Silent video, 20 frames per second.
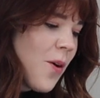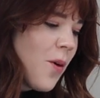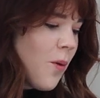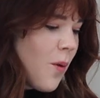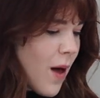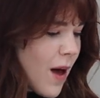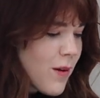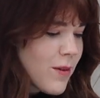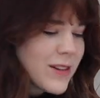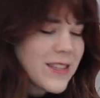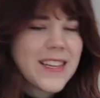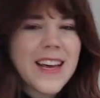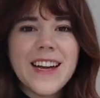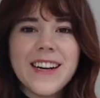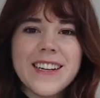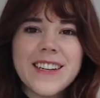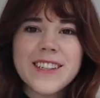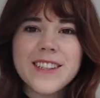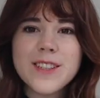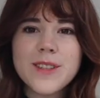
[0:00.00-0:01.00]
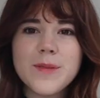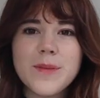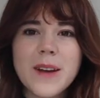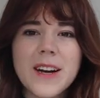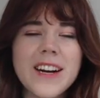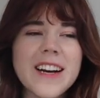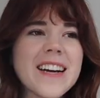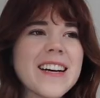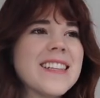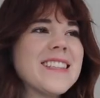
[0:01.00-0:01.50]
Wow, was that an
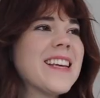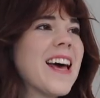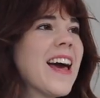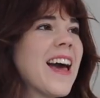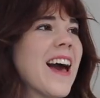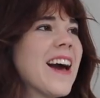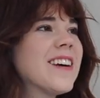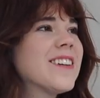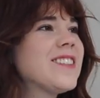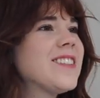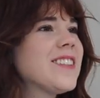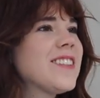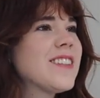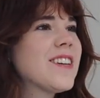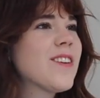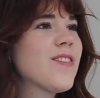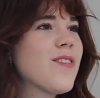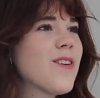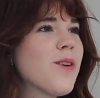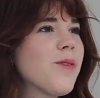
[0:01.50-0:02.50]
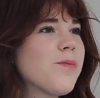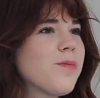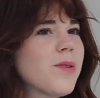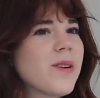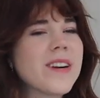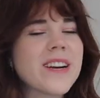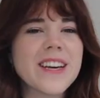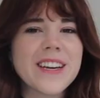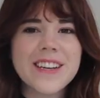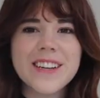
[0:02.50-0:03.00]
experience? I actually feel
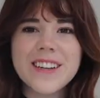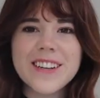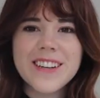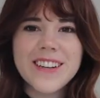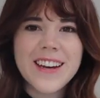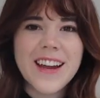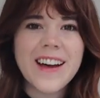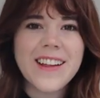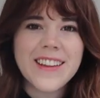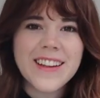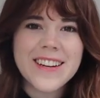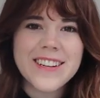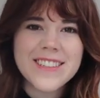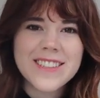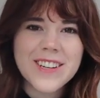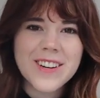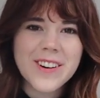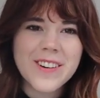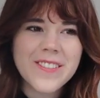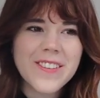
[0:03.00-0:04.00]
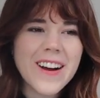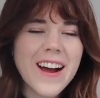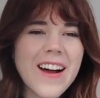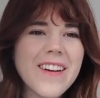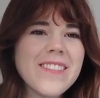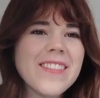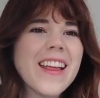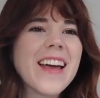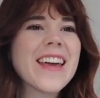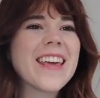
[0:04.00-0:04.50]
pretty good now that it's over.
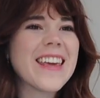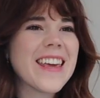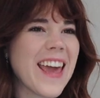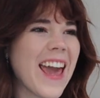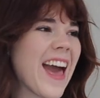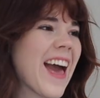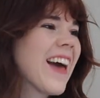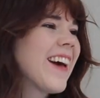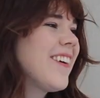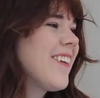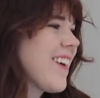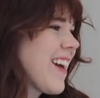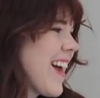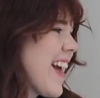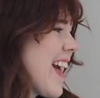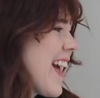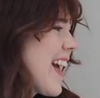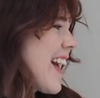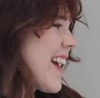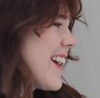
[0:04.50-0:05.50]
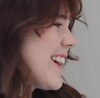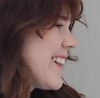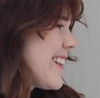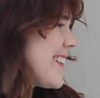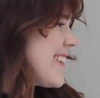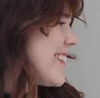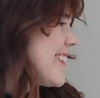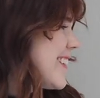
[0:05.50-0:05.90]
I'm like, yeah, okay.